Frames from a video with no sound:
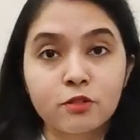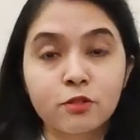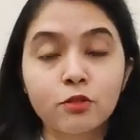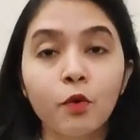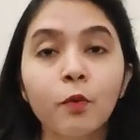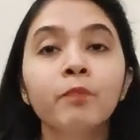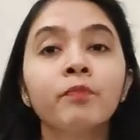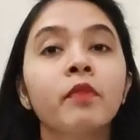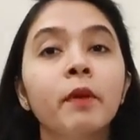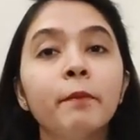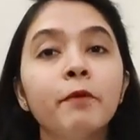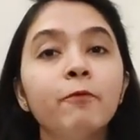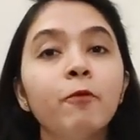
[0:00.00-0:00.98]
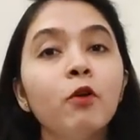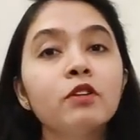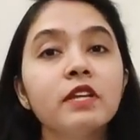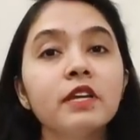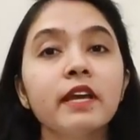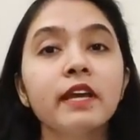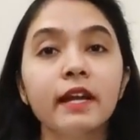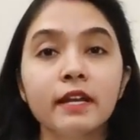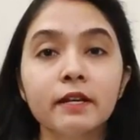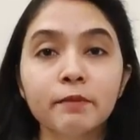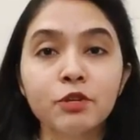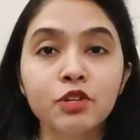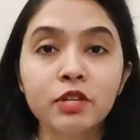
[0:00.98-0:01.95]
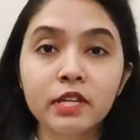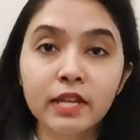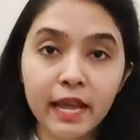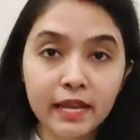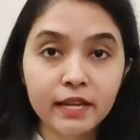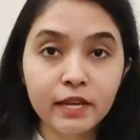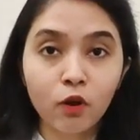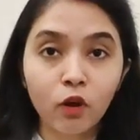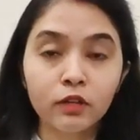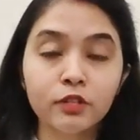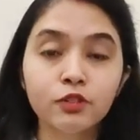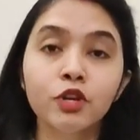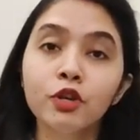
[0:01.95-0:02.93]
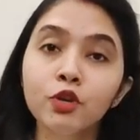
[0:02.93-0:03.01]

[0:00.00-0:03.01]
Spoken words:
So before taking admission in any college,